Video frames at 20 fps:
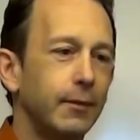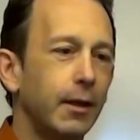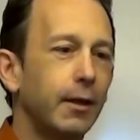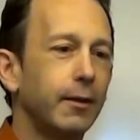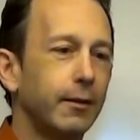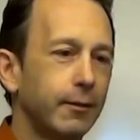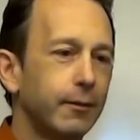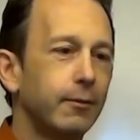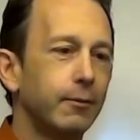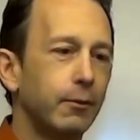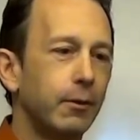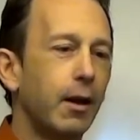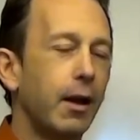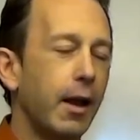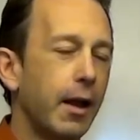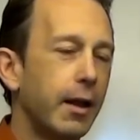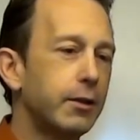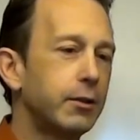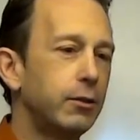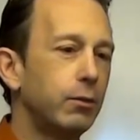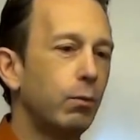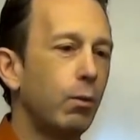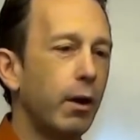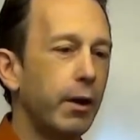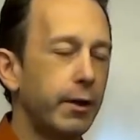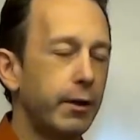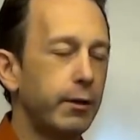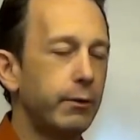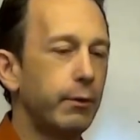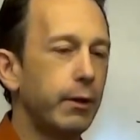Yeah. When I asked you why
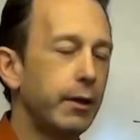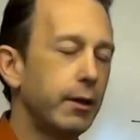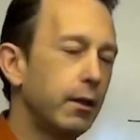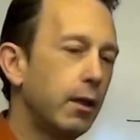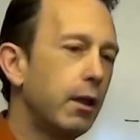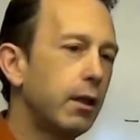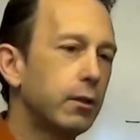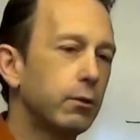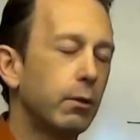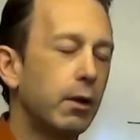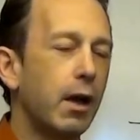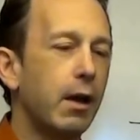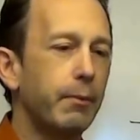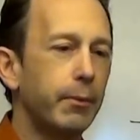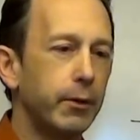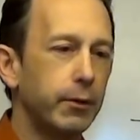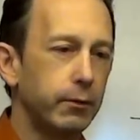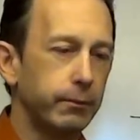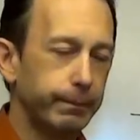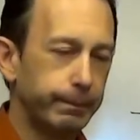you didn't rate it less, what happened?